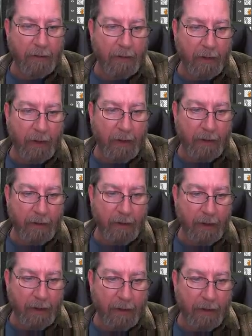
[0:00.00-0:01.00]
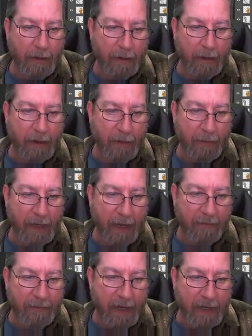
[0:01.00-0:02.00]
and uh, I would
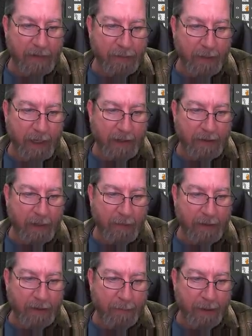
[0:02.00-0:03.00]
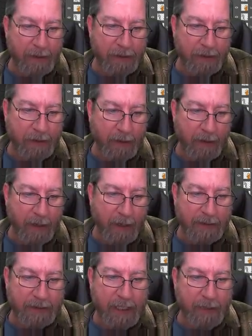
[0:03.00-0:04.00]
have days when I'd come in to pitch a
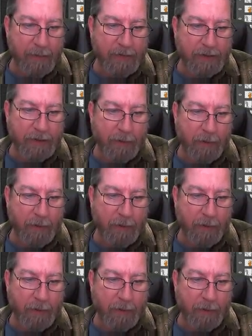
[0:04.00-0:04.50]
sequence to